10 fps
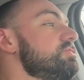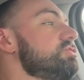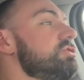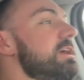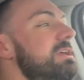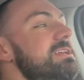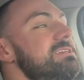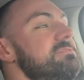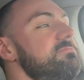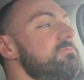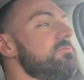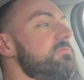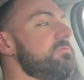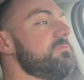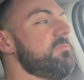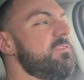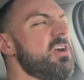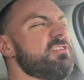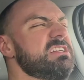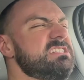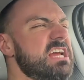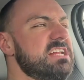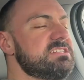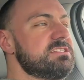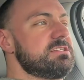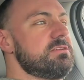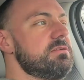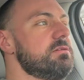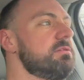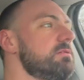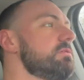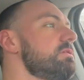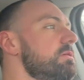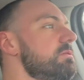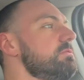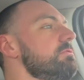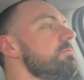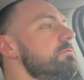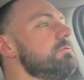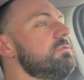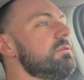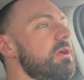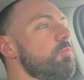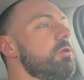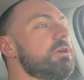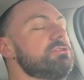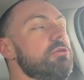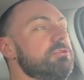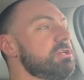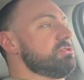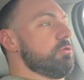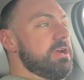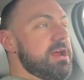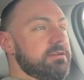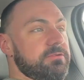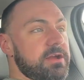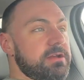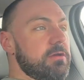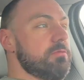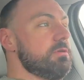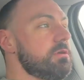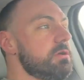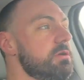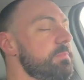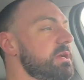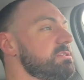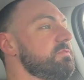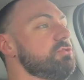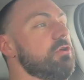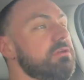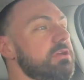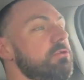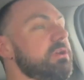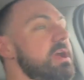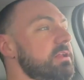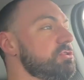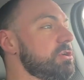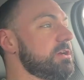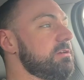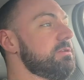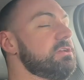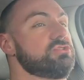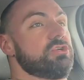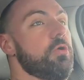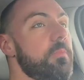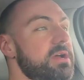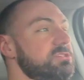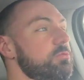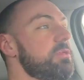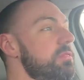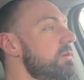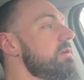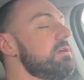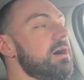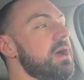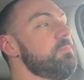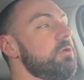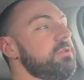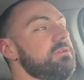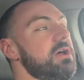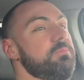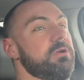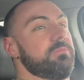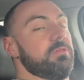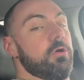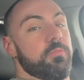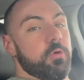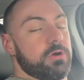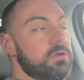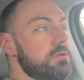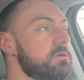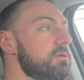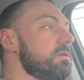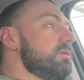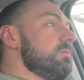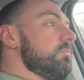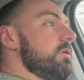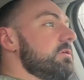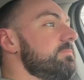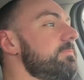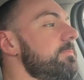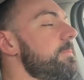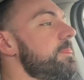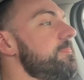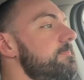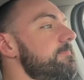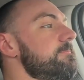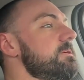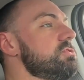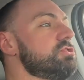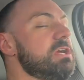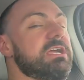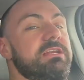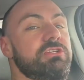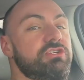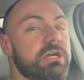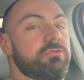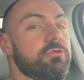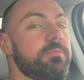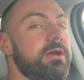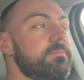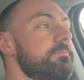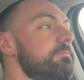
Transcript: Chicken is very dense, and we're going to talk just organic right now. Because if you're talking inorganic chicken, it's so messed with. I'd put it below pork. But chicken in general, man,